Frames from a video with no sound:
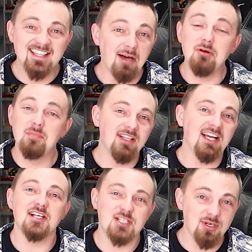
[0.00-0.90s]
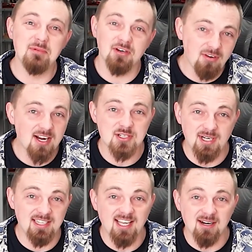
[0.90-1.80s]
That would be like a dream garage
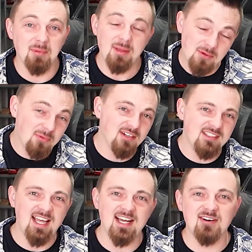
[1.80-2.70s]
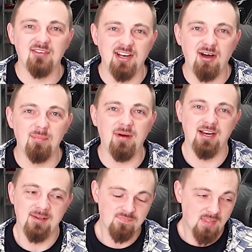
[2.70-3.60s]
right there. Maybe one day, I don't know,
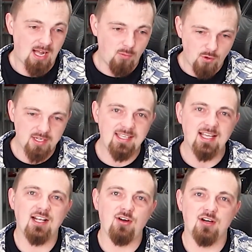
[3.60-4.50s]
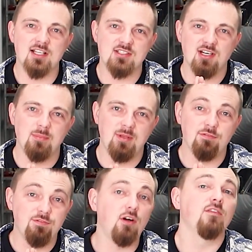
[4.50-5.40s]
but I want to get a car that's going to be
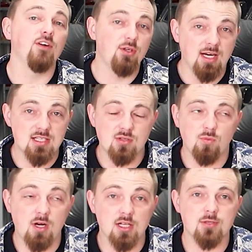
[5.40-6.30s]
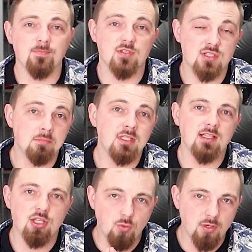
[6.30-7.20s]
fun for you guys to watch,
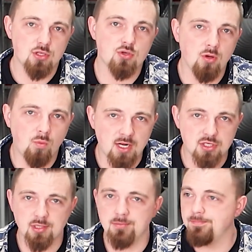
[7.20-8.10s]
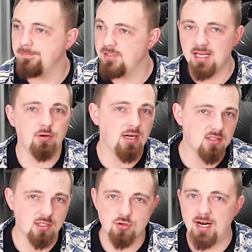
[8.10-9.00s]
something that you would enjoy watching, dig
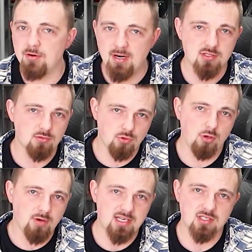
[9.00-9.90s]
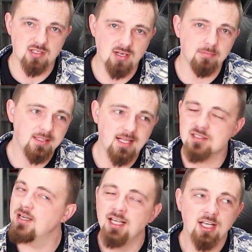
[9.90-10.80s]
racing, drag racing, roll racing, something
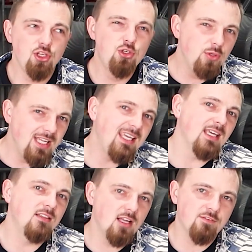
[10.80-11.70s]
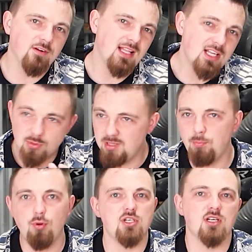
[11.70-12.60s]
that's unique and different. That's why the
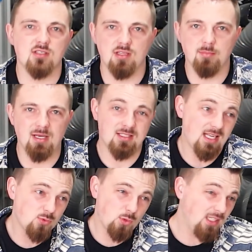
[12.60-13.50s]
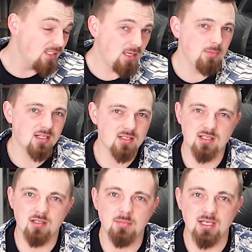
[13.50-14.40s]
Porsche is in the mix. That's why the Demon
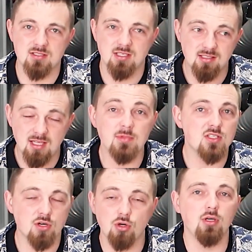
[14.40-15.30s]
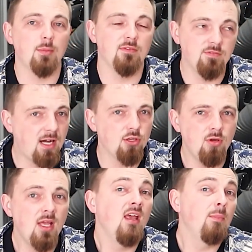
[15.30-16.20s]
is in the mix. The Demons are going up in
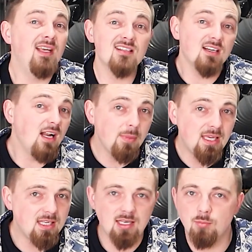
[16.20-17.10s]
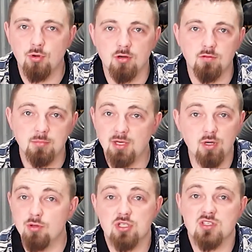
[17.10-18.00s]
value because they're not making any more of them.
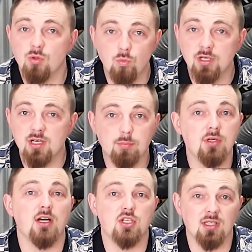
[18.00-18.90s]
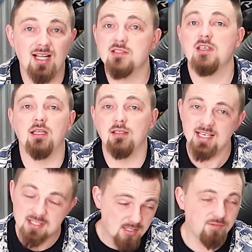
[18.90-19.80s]
It was just a 1-year production. That's it.
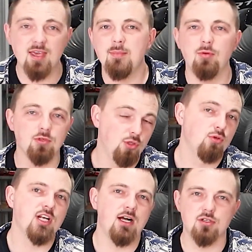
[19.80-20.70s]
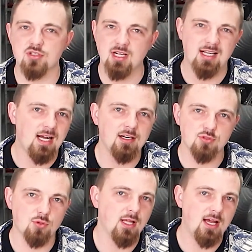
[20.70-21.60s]
Yes, they've come out with new Challengers that kind
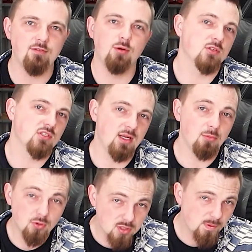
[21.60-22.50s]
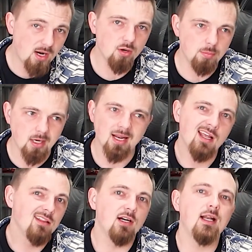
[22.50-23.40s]
of sort of have almost the same horsepower, but
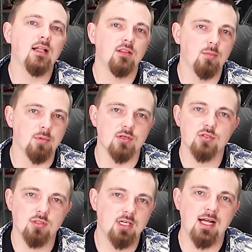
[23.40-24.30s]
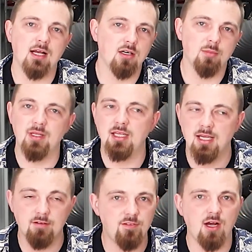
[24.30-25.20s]
they're not numbered, so they're not going to
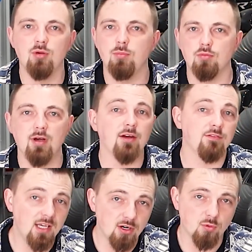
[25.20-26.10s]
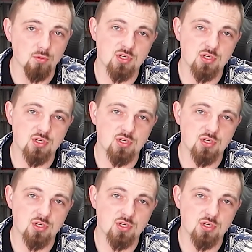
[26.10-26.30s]
be a valuable rare vehicle.